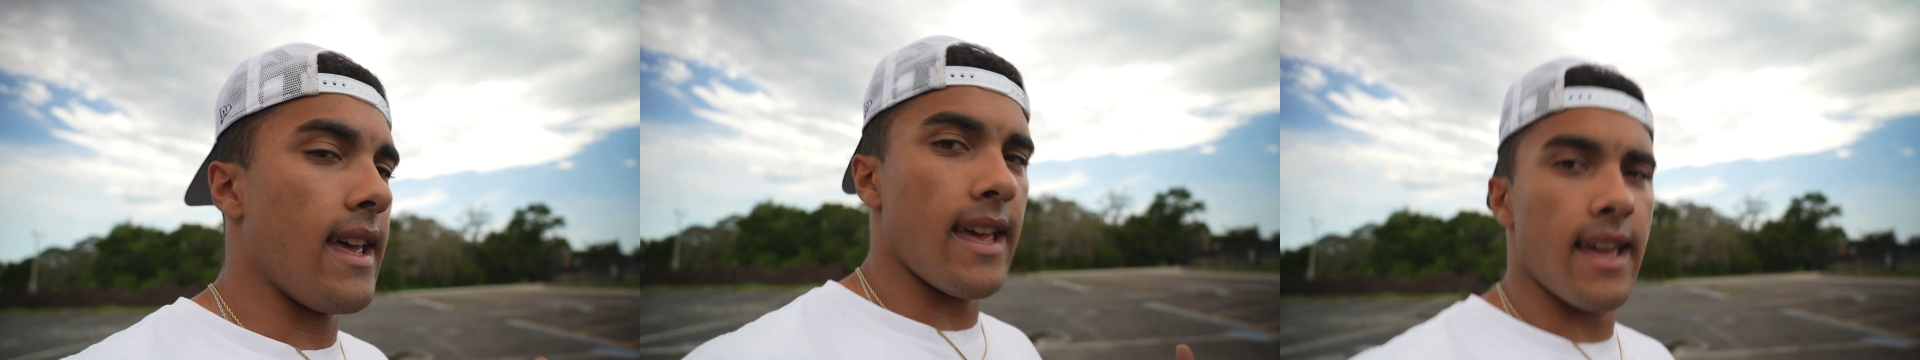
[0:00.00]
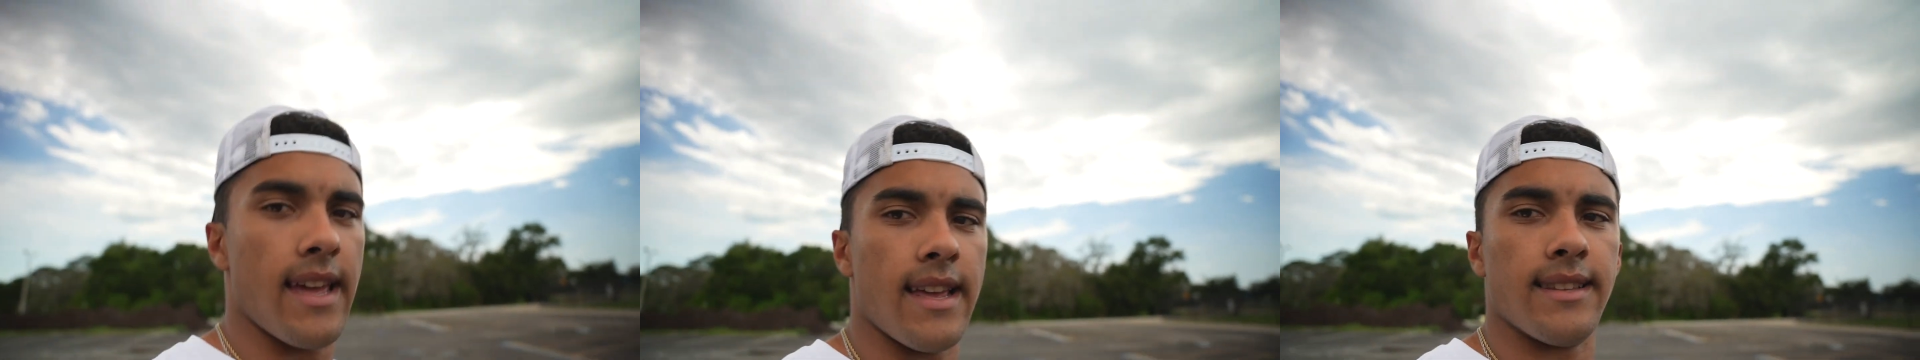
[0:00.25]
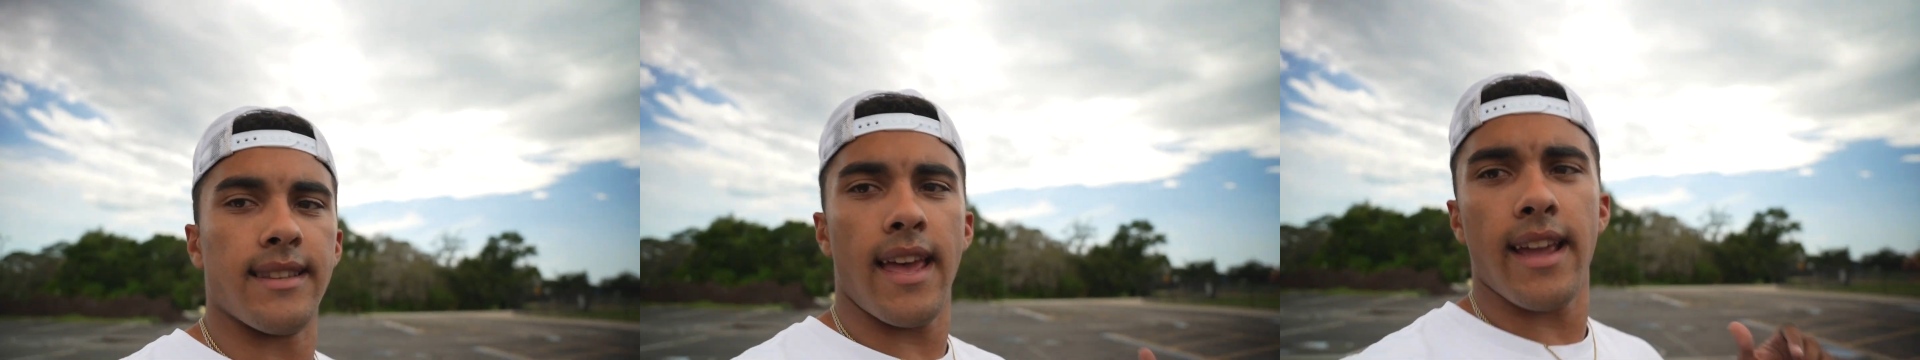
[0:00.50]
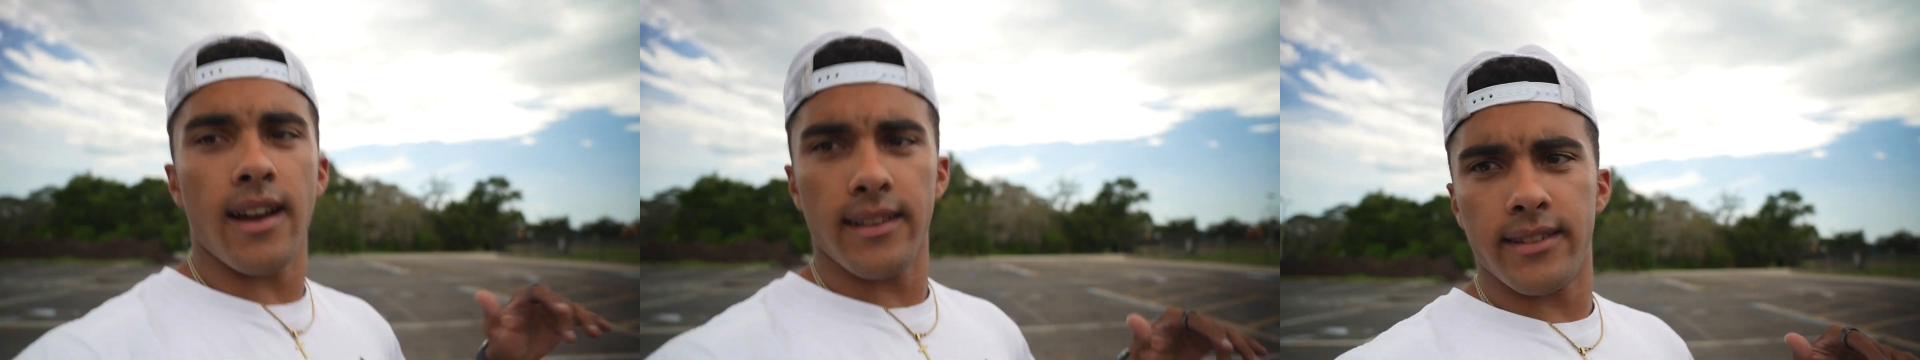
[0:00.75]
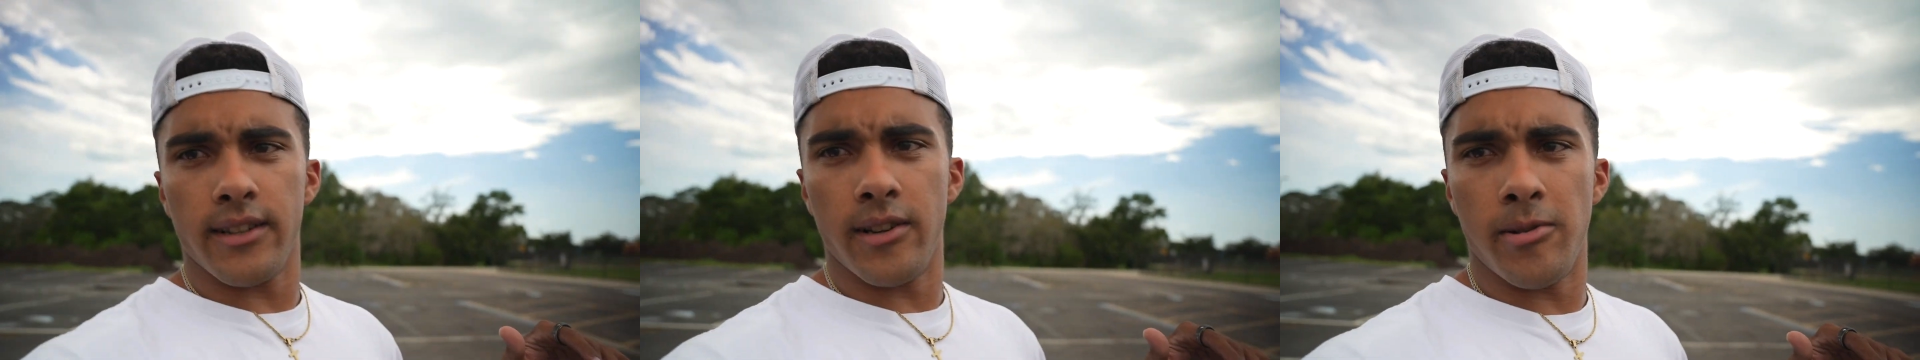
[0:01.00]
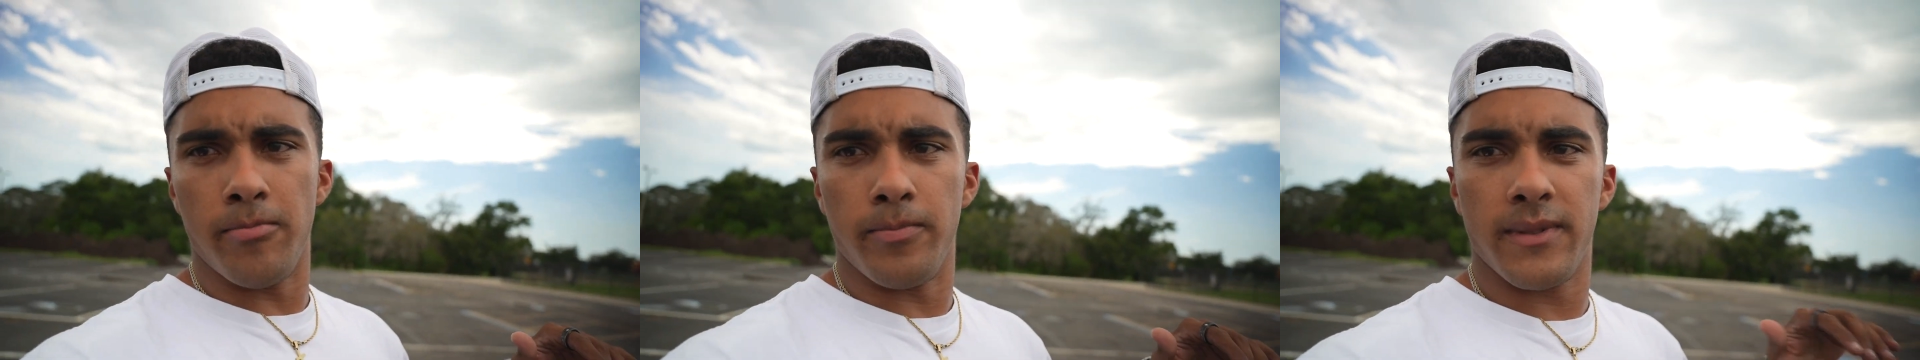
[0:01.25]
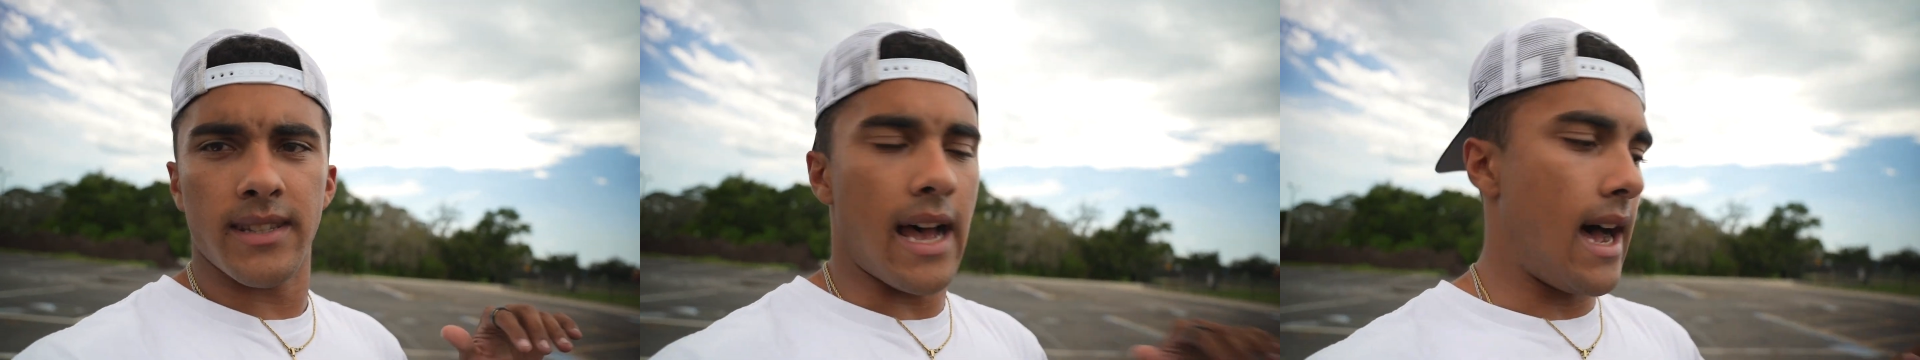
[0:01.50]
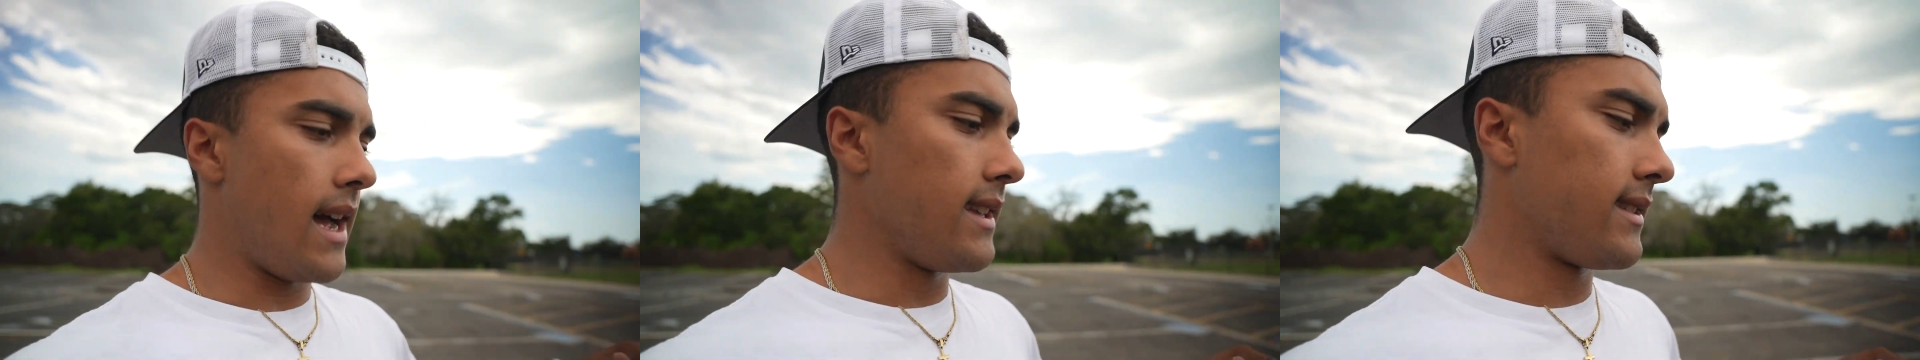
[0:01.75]
is a custom
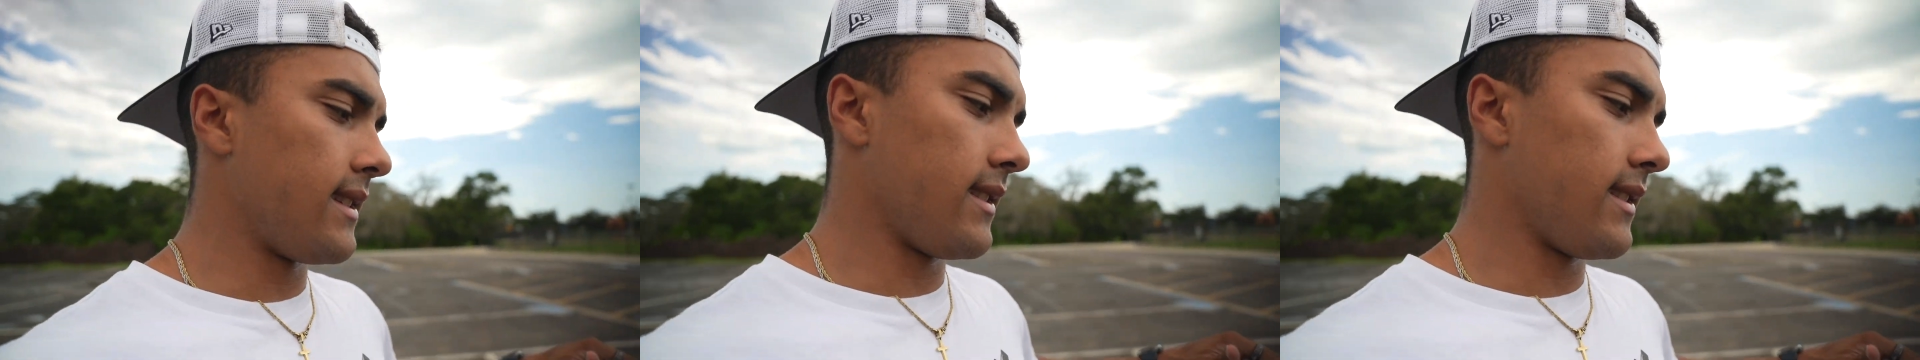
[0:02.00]
size,